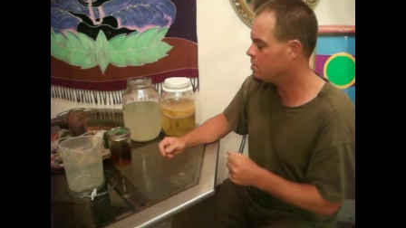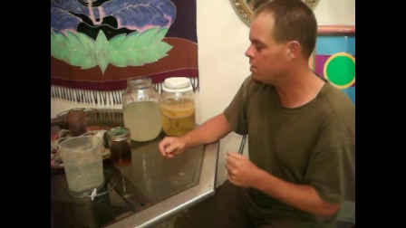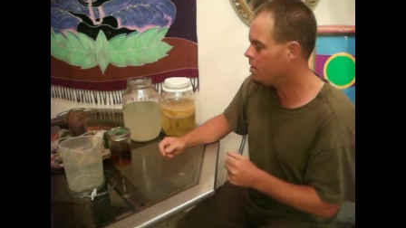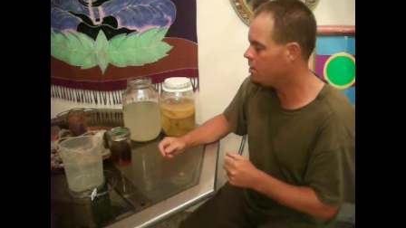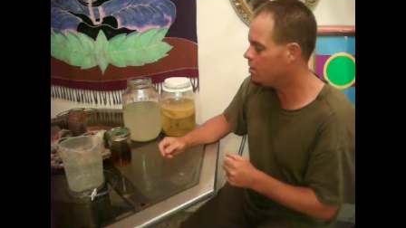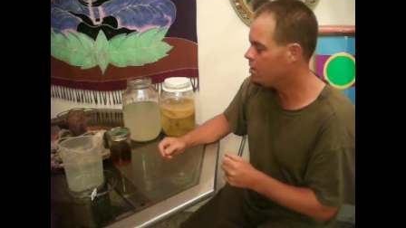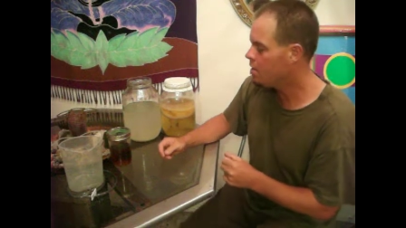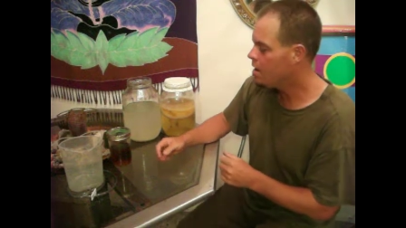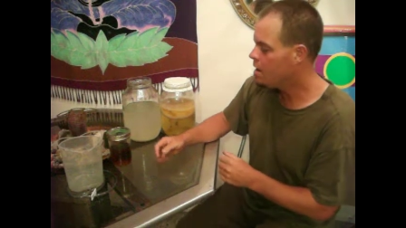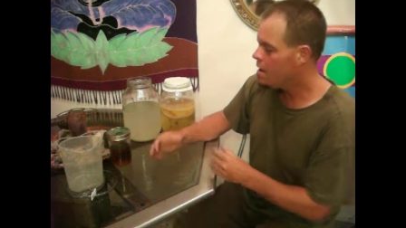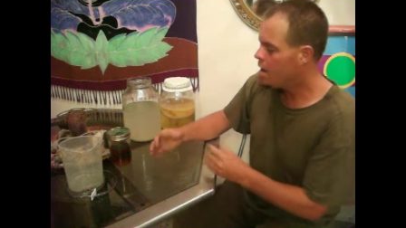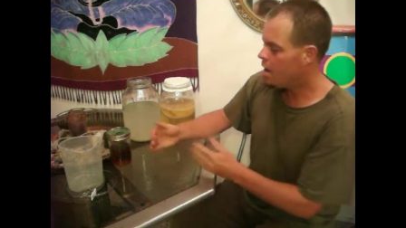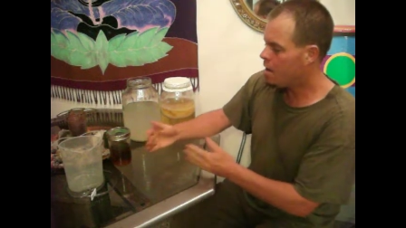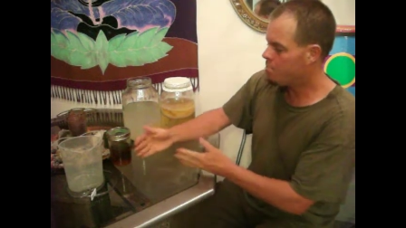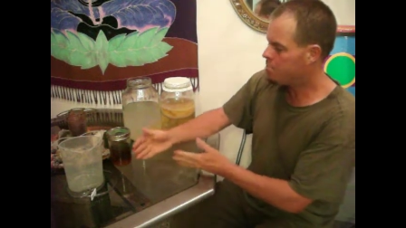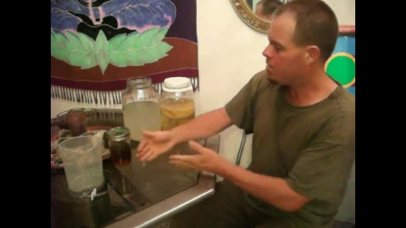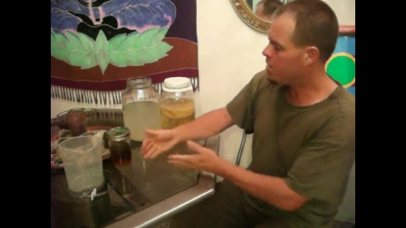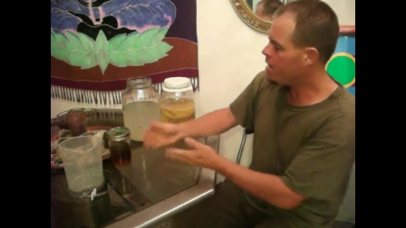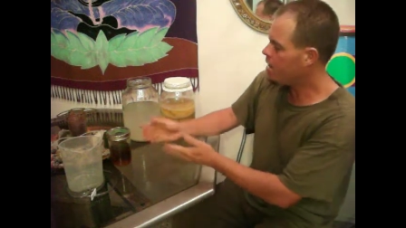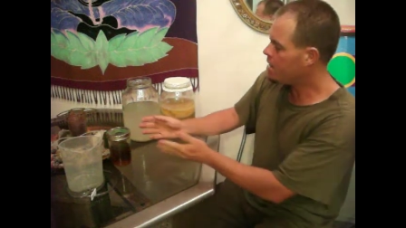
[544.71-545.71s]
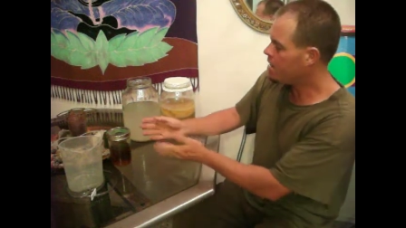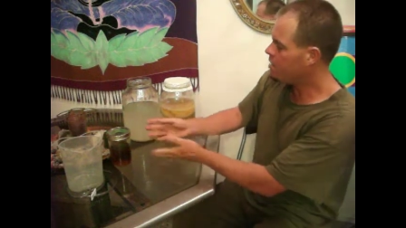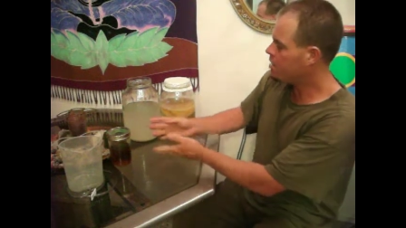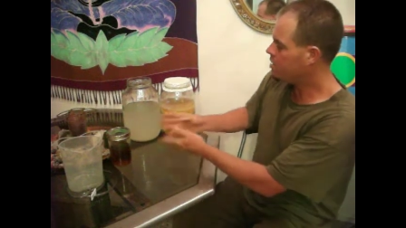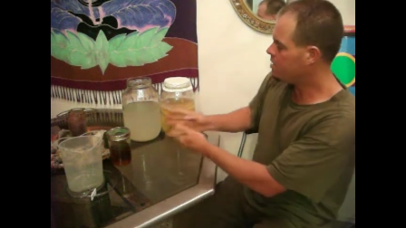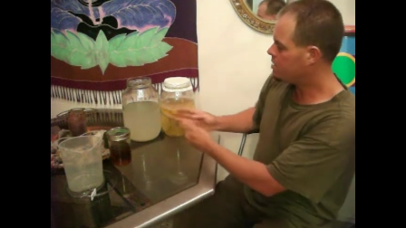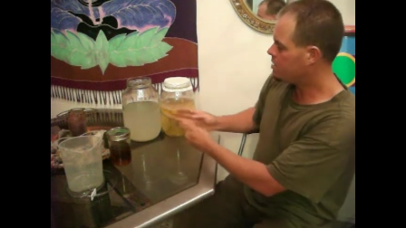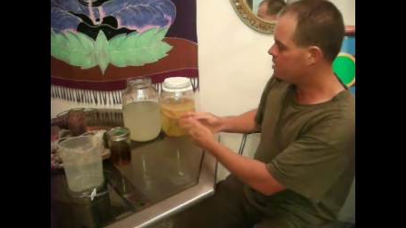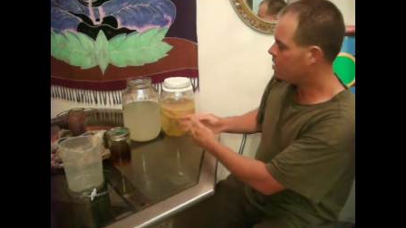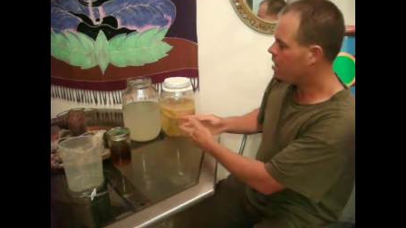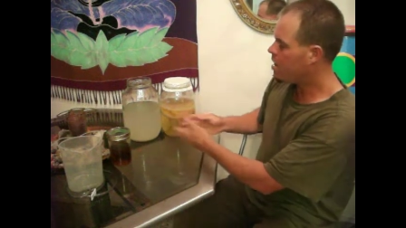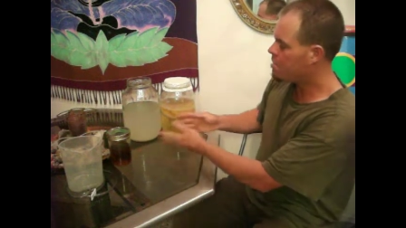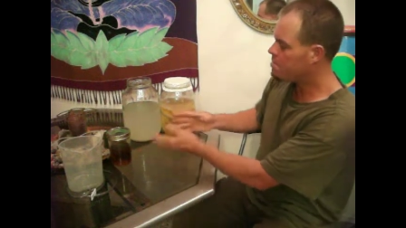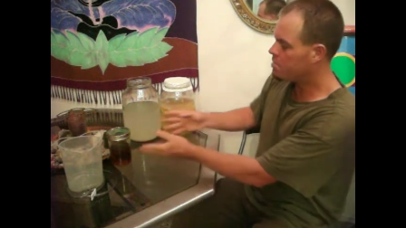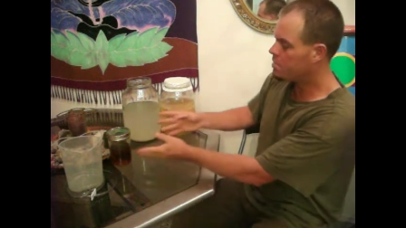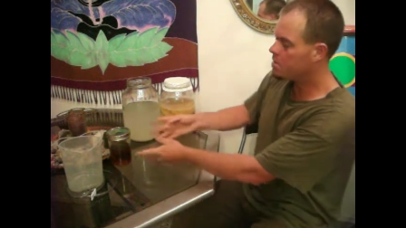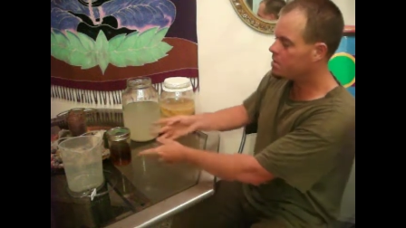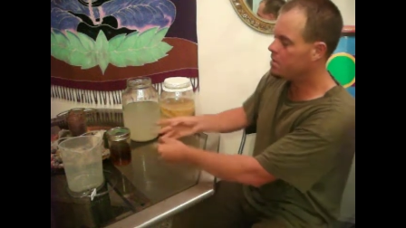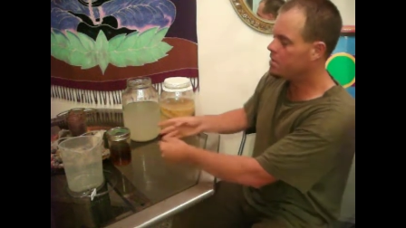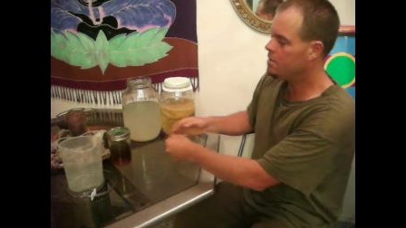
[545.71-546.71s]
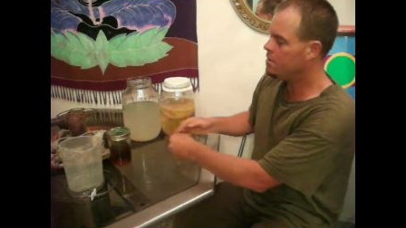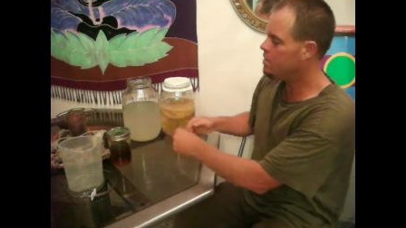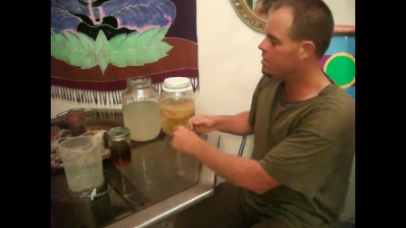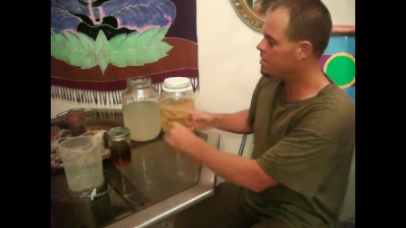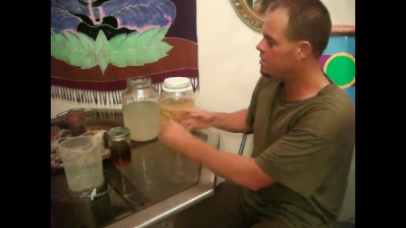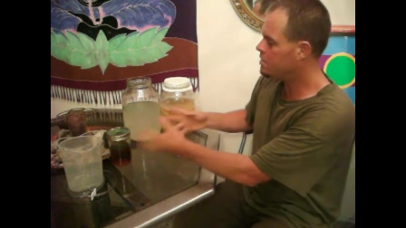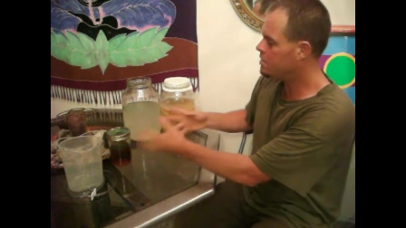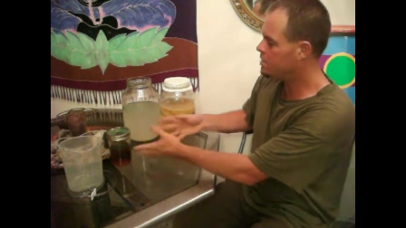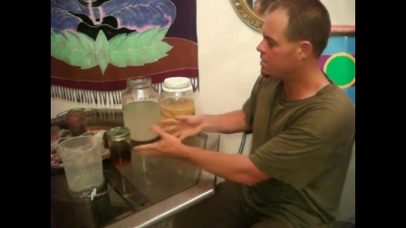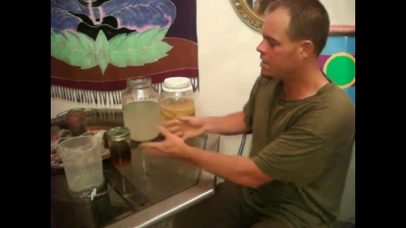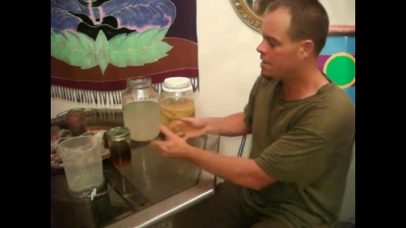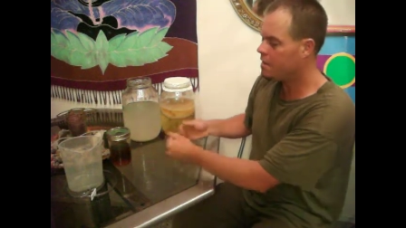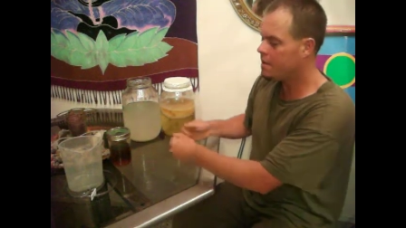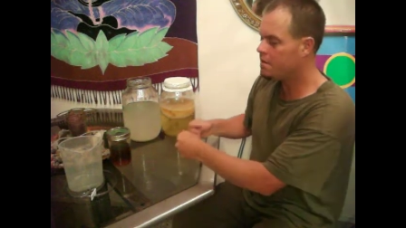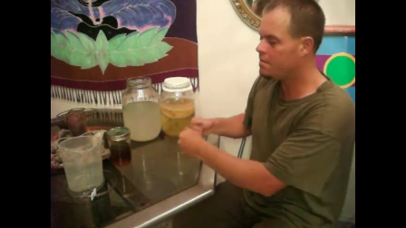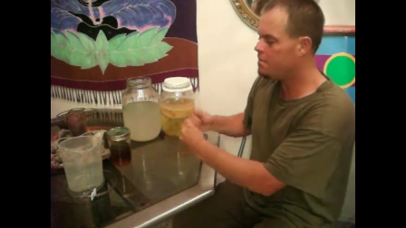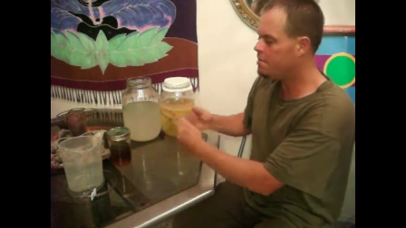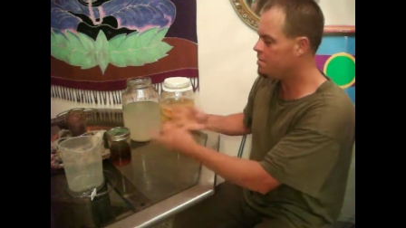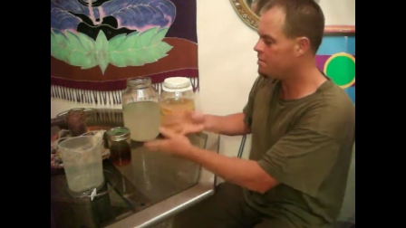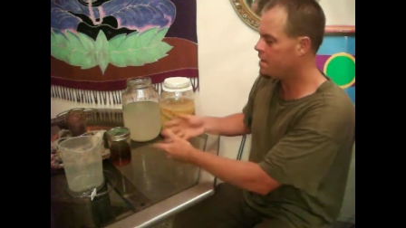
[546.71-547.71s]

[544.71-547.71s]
So applying these topically to the skin,